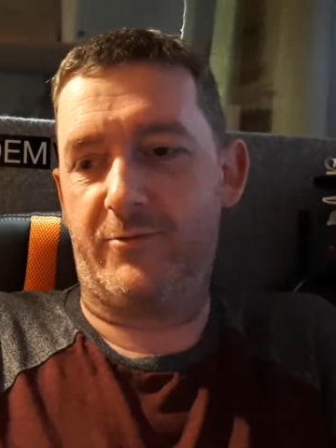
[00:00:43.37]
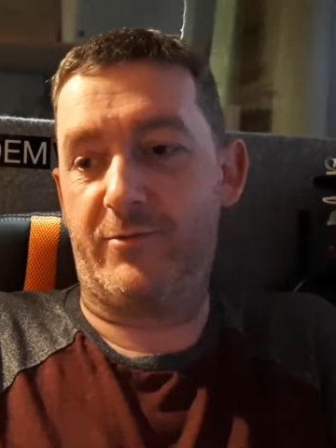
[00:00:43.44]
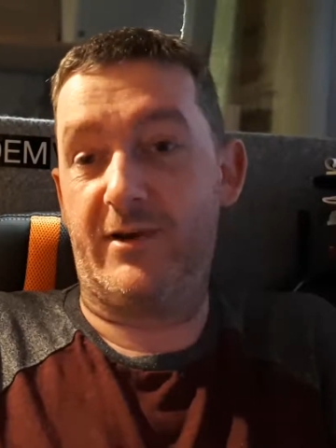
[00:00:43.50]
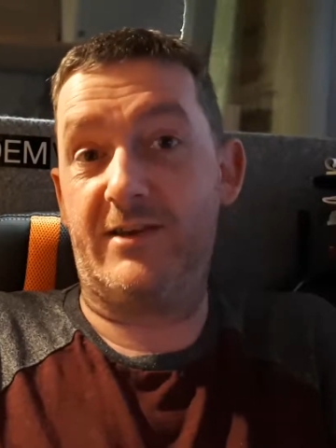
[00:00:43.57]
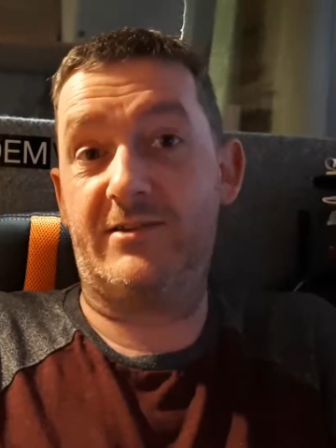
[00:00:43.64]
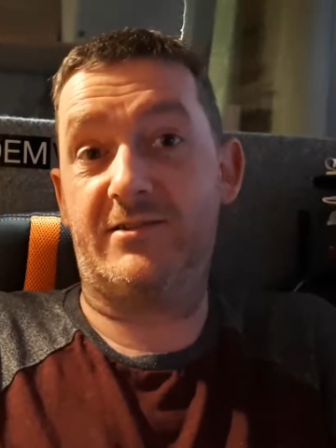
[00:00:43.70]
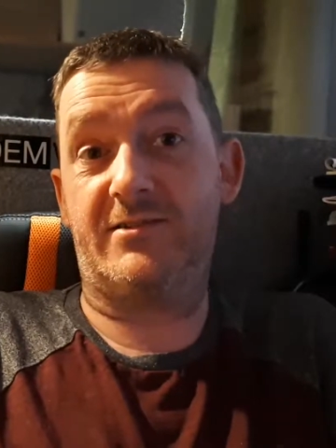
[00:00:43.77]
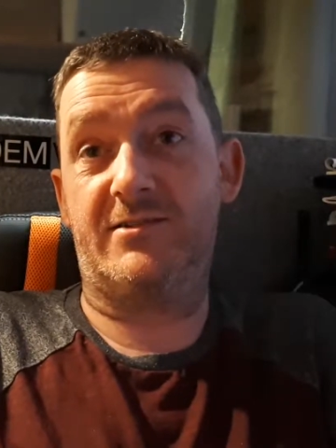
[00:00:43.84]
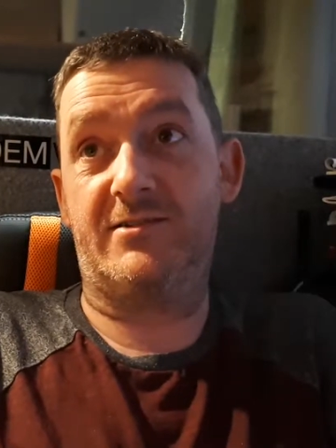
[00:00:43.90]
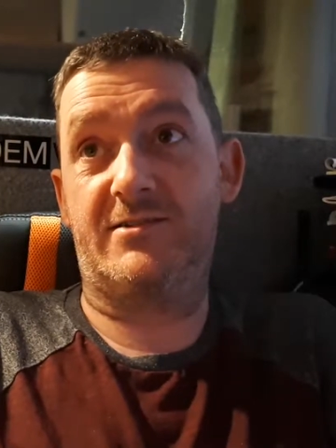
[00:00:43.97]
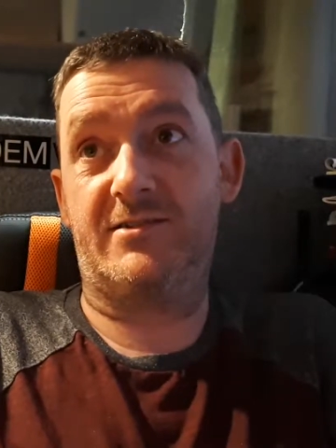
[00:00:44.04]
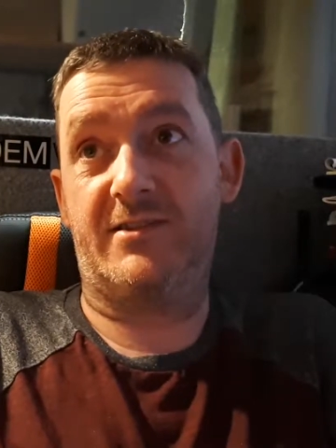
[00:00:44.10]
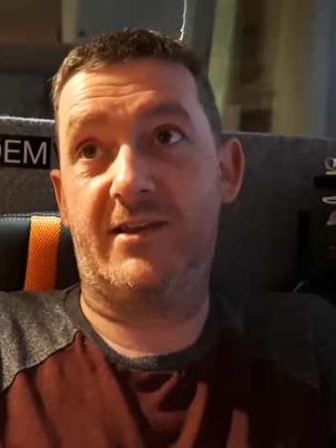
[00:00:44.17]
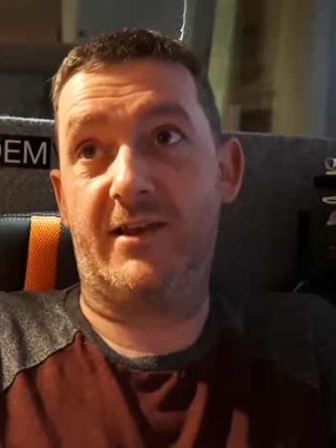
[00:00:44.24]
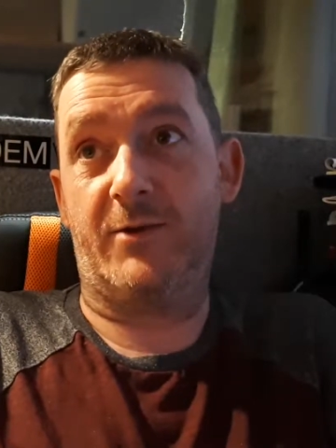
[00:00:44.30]

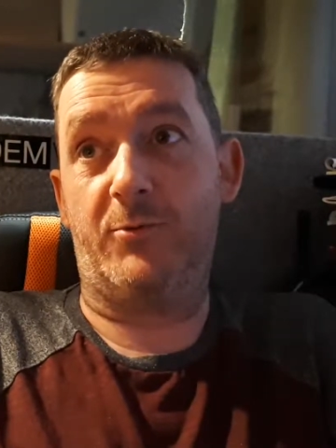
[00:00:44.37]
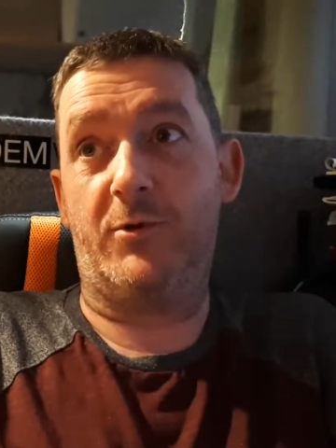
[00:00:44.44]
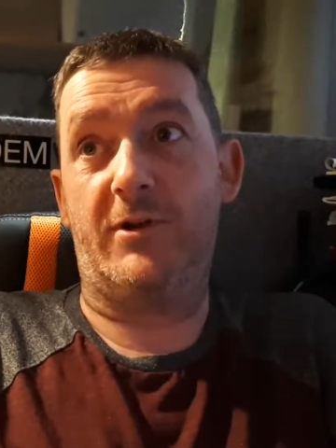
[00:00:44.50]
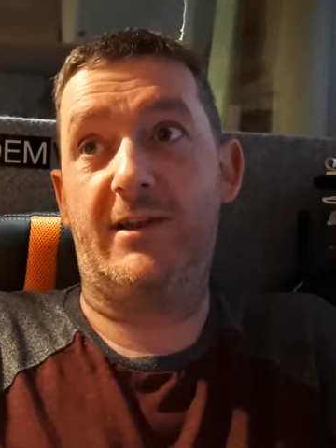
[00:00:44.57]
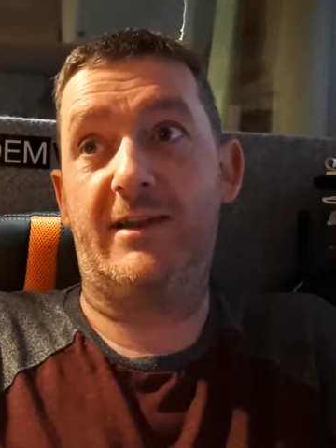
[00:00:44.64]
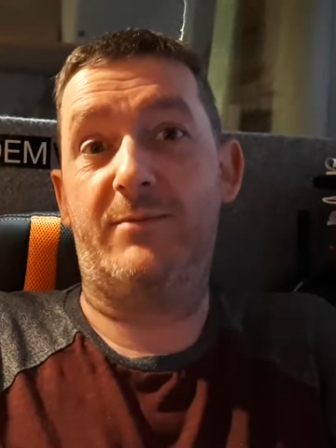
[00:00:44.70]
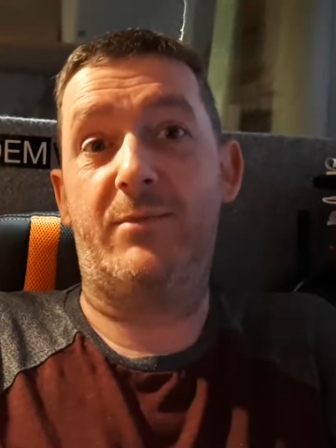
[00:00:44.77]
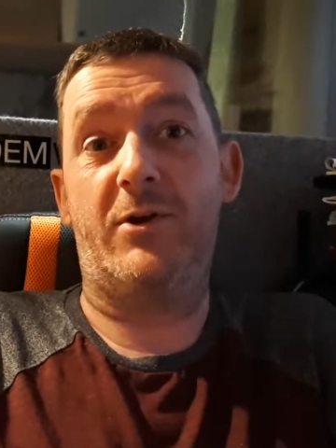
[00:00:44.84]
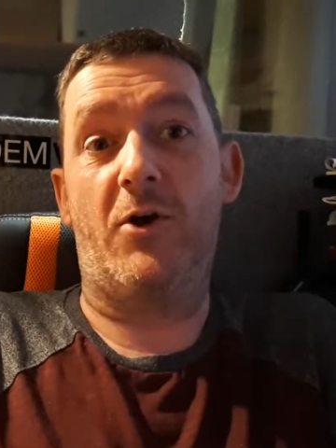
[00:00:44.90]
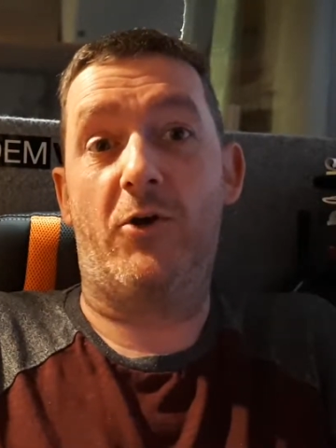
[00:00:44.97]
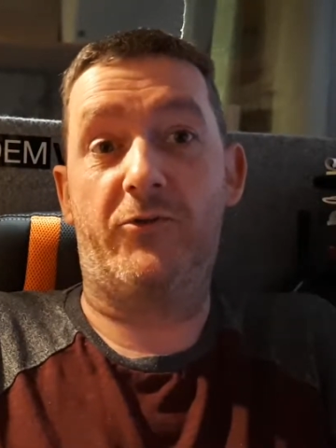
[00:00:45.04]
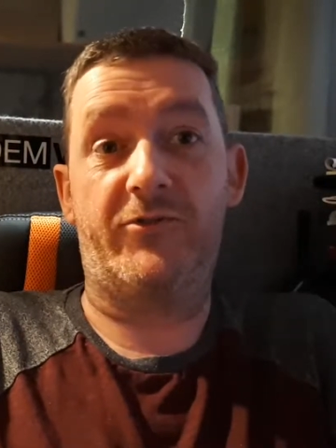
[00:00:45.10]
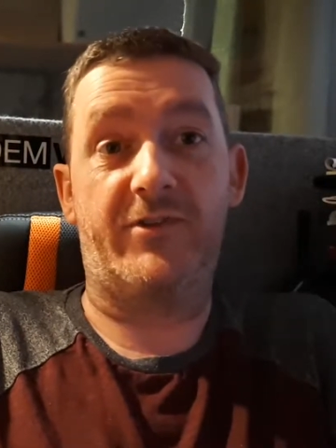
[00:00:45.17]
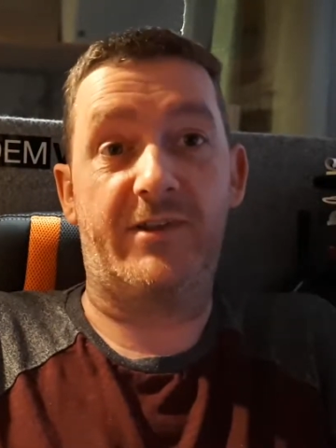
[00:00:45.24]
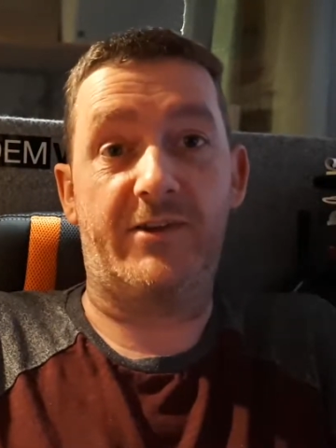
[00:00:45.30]
reasons that it will lead me
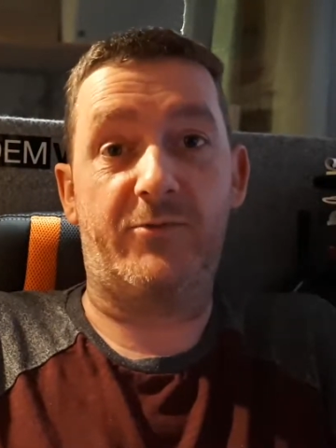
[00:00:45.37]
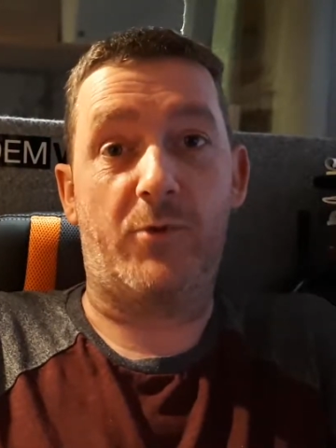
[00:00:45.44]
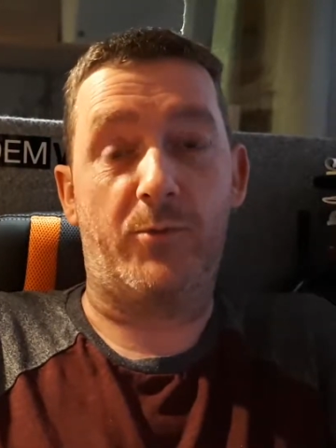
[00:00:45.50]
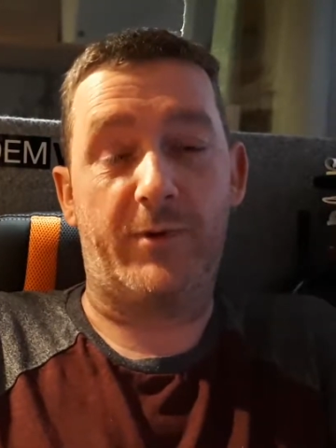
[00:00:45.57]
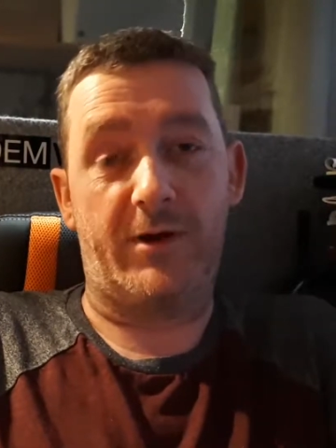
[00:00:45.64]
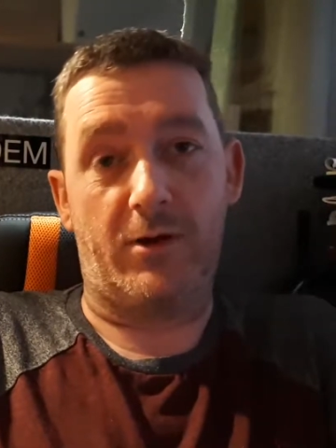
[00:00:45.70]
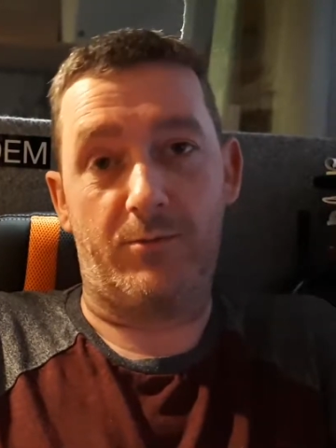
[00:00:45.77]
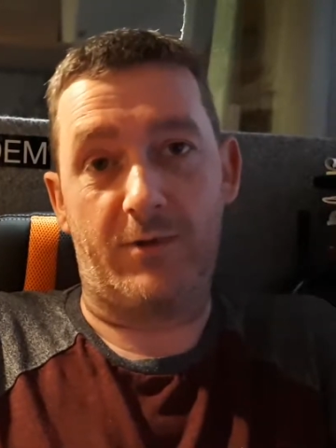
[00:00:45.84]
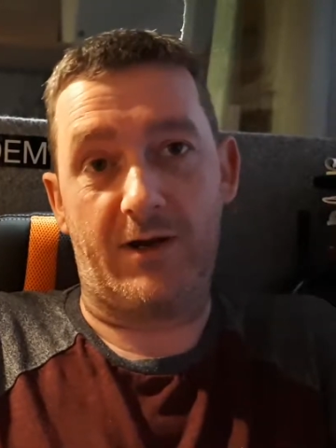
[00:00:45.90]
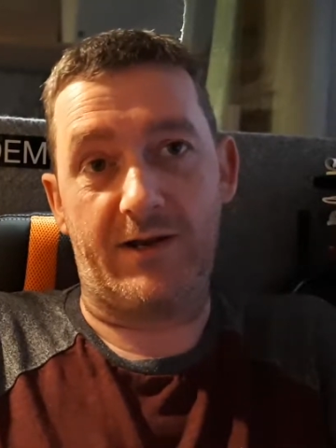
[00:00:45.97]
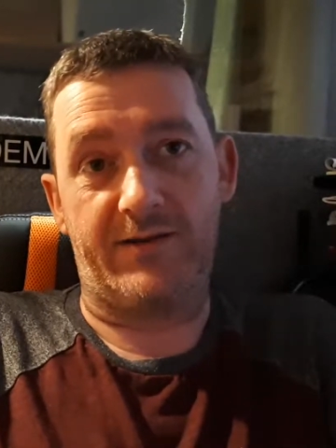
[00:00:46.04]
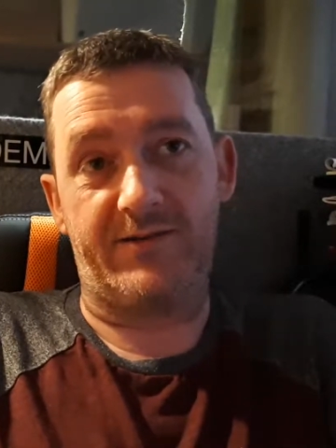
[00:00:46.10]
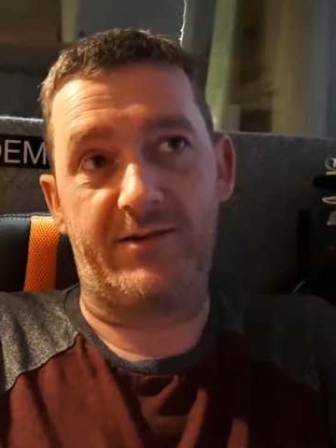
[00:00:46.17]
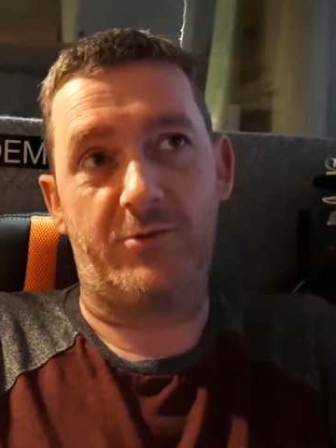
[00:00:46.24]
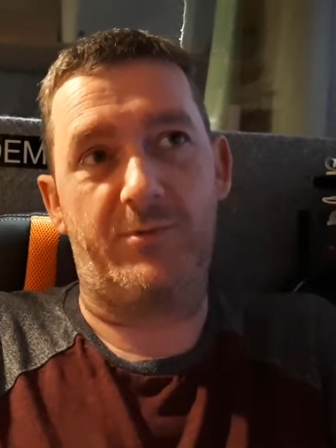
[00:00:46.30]
on to this won't become
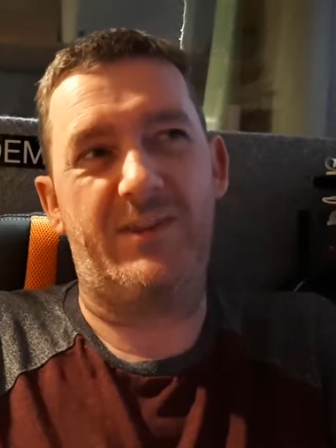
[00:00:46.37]
clear to you.